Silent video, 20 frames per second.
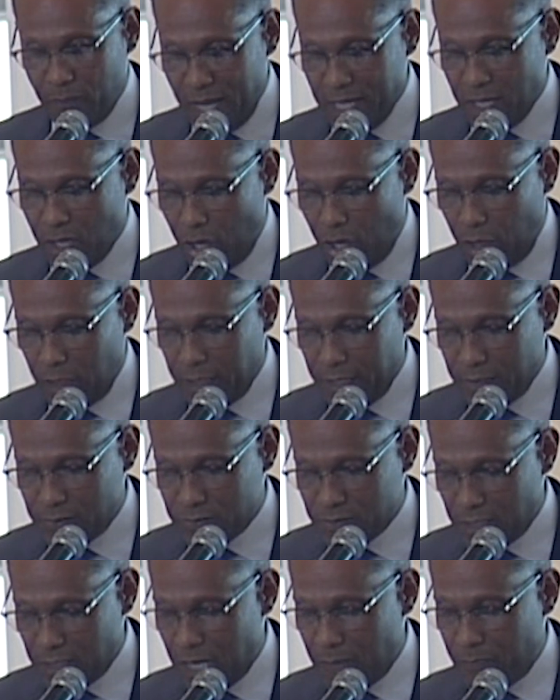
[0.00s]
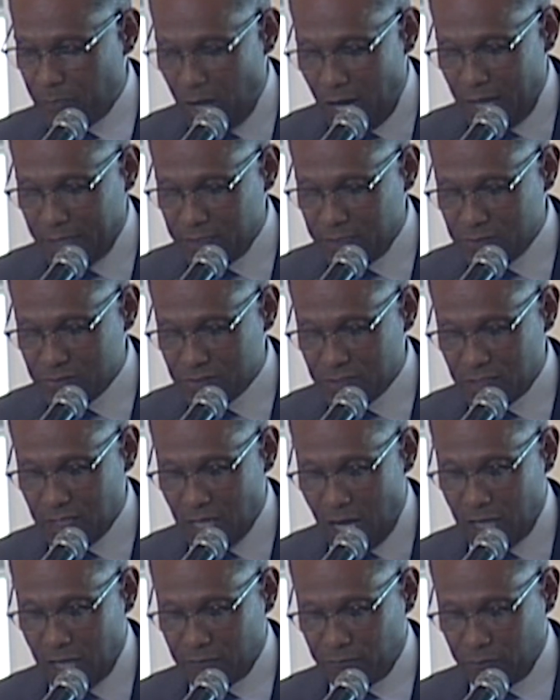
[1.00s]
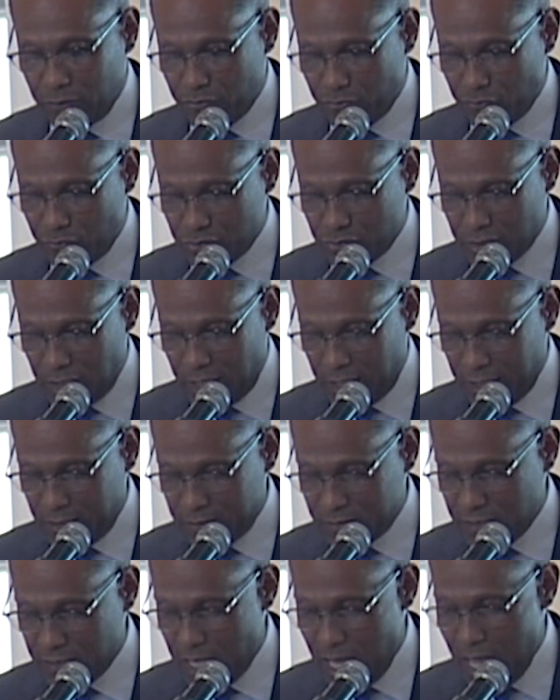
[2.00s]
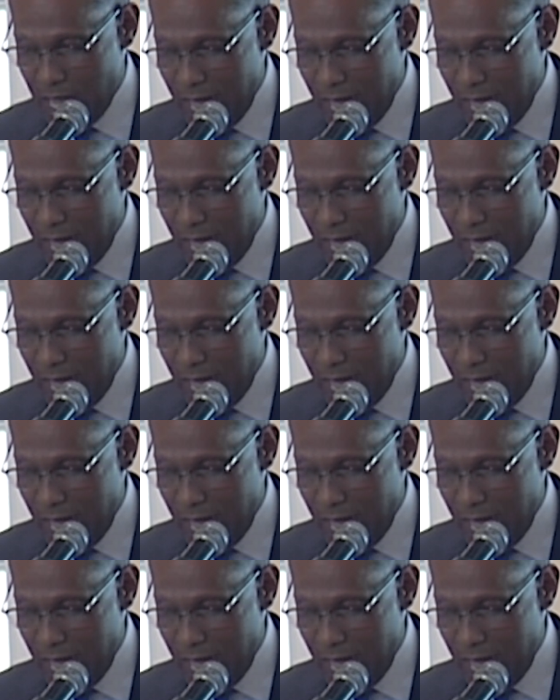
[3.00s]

The Ministry of Health and Wellness and its Minister, Dr.